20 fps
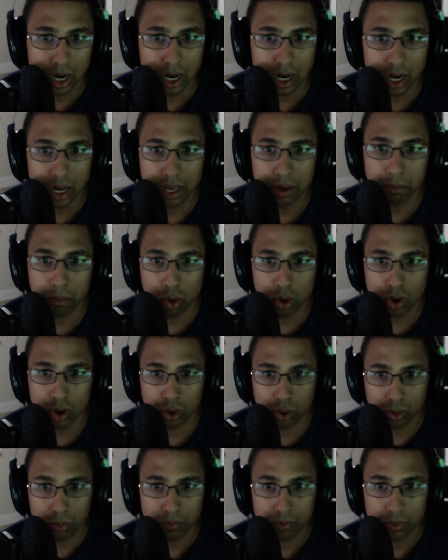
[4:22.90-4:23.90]

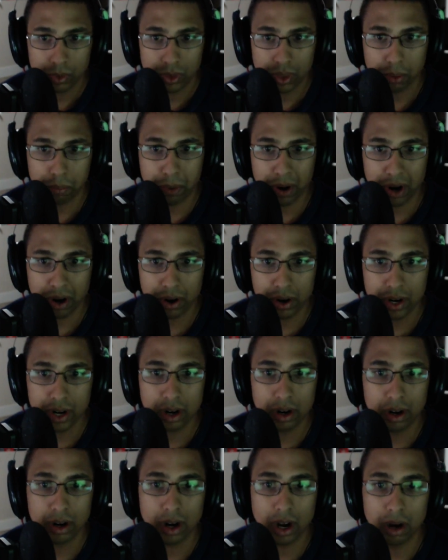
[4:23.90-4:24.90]
Immortal. The
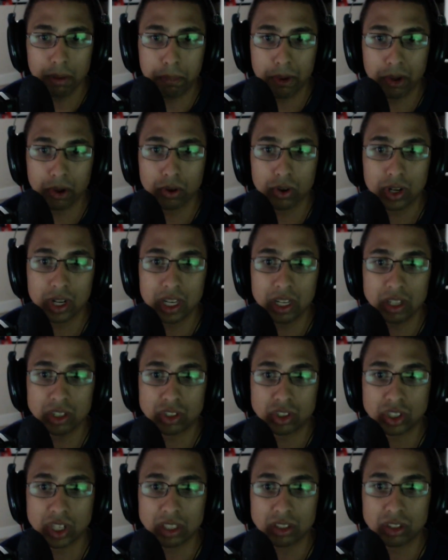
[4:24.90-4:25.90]
barrier ability is
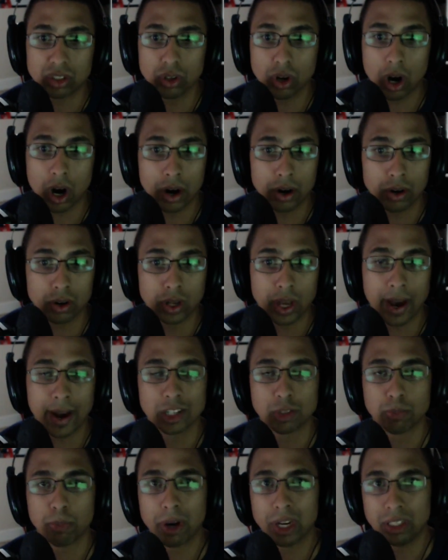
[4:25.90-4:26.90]
set to
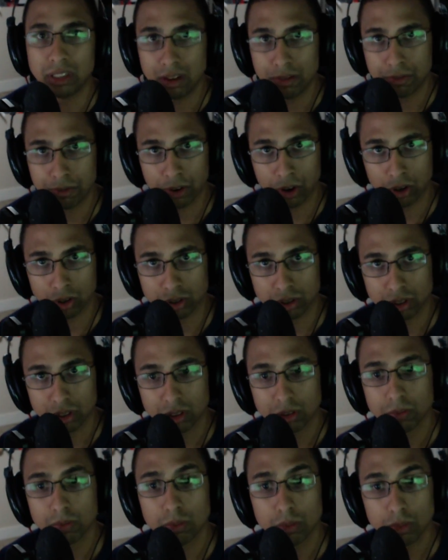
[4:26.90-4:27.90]
auto-cast by default.
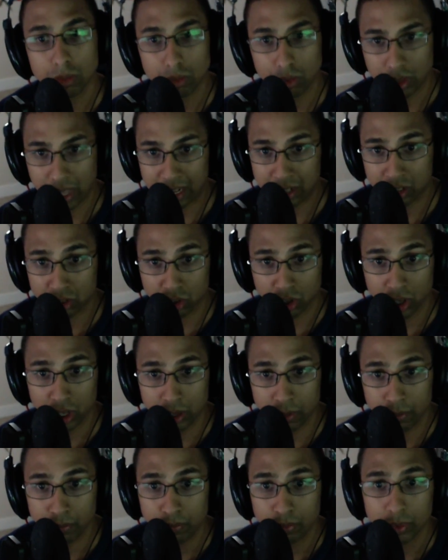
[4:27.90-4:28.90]
That is good.
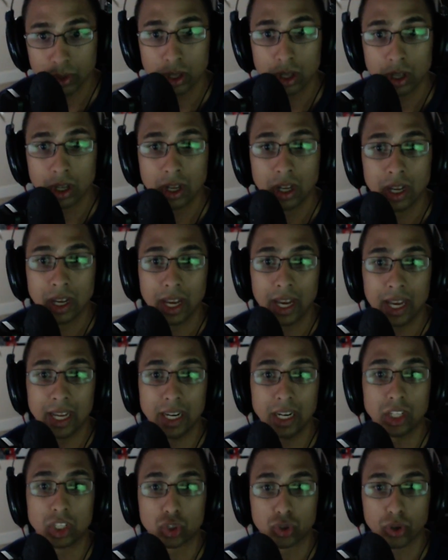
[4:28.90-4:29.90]

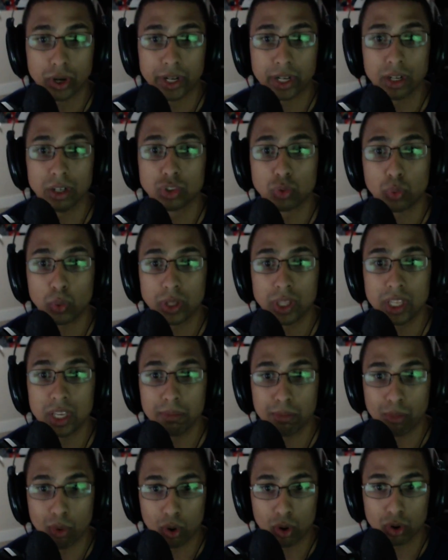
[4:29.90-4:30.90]
It triggers when the
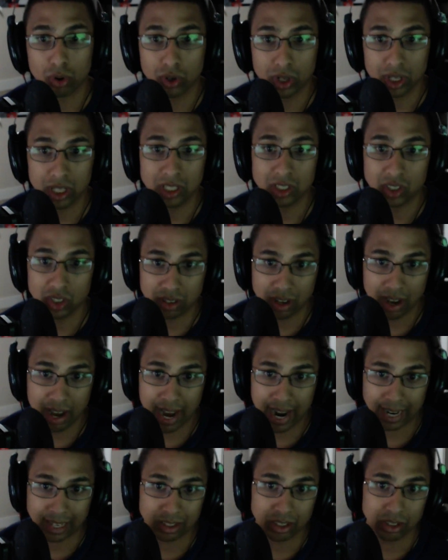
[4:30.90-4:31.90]
Immortal is
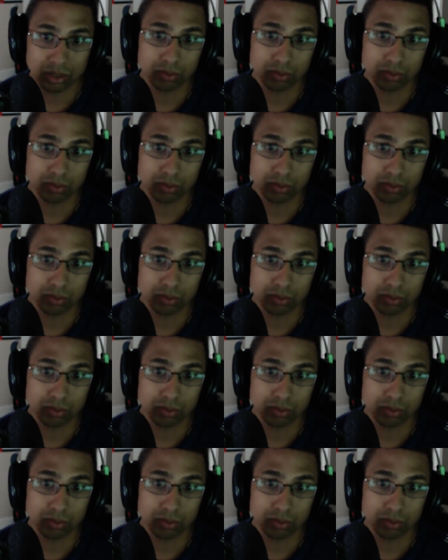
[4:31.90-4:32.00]
attacked.